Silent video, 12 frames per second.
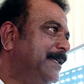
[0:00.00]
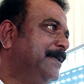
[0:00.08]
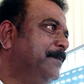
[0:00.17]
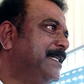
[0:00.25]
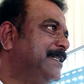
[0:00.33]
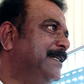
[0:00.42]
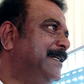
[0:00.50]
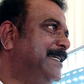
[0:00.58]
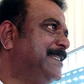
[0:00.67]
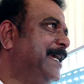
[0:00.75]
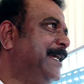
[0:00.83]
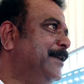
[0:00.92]
the machine
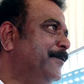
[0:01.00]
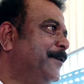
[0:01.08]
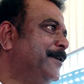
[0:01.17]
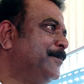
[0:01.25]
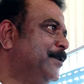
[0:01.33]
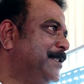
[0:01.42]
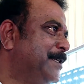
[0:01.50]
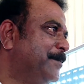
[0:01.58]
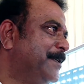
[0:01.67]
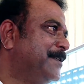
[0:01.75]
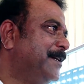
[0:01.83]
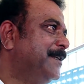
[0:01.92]
designed for municipal
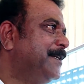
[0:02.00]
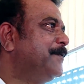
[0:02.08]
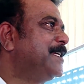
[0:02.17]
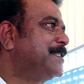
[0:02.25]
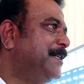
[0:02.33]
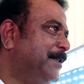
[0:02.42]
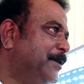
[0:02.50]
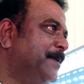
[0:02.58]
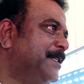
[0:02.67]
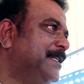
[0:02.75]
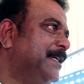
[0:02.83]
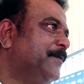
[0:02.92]
solid waste and
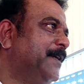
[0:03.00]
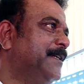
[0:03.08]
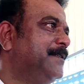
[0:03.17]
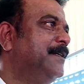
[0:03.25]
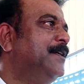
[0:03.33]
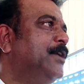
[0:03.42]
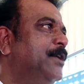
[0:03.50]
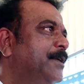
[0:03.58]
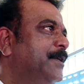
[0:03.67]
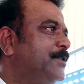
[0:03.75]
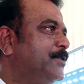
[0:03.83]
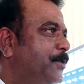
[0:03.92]
domestic waste,
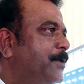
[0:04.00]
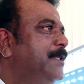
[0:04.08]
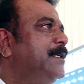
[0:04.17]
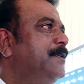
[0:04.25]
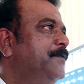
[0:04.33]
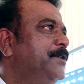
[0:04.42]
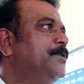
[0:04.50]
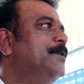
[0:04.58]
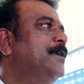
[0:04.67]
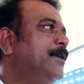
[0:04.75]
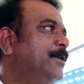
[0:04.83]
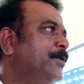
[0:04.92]
so that we should
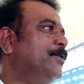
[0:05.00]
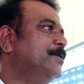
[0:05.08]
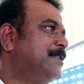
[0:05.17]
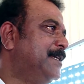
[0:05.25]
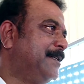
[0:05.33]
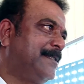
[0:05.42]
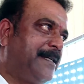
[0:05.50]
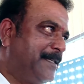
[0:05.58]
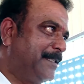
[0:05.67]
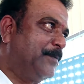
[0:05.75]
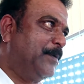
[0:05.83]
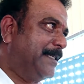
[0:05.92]
not to use the
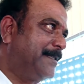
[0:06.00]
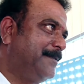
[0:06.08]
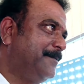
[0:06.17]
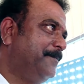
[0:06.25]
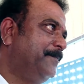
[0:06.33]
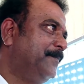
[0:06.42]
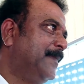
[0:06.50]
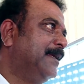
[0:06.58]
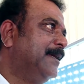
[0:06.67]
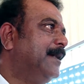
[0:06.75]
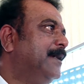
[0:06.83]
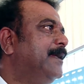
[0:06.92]
hazardous waste.
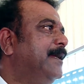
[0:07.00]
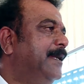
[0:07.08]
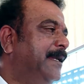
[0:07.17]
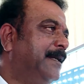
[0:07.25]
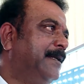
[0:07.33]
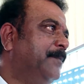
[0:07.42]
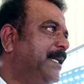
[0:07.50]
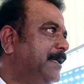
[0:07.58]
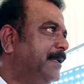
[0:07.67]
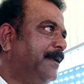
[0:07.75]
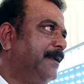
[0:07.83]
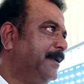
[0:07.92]
And the inert
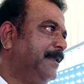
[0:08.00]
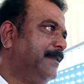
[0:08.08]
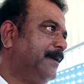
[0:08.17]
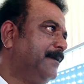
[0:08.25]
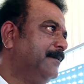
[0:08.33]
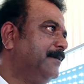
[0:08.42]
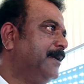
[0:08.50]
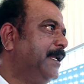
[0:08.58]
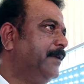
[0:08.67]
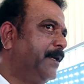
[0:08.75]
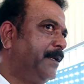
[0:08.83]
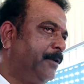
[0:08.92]
material anything.
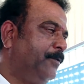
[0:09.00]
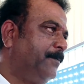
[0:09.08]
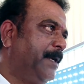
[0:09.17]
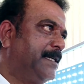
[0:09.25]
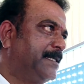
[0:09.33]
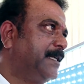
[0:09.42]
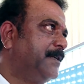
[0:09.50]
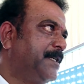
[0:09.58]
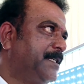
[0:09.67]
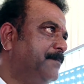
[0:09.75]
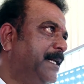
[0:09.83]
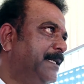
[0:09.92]
Anyway, now plastic
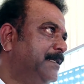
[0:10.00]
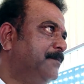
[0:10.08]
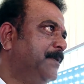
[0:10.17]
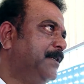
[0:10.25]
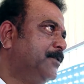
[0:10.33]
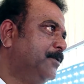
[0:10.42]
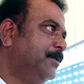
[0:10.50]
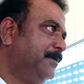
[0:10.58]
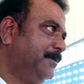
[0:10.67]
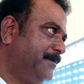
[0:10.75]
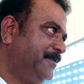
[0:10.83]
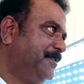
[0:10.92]
waste management rule
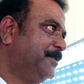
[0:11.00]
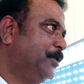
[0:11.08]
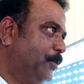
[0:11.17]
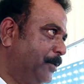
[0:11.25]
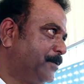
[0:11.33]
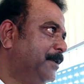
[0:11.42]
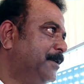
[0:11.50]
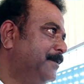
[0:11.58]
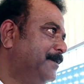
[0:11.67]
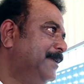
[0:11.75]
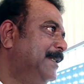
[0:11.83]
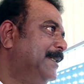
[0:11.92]

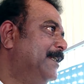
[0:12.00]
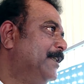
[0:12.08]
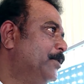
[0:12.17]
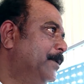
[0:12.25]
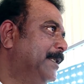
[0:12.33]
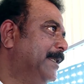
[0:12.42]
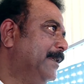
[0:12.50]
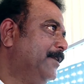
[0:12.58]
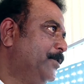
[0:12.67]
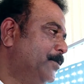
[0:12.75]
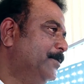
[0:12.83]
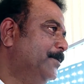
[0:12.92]

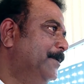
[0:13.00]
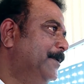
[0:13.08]
2022,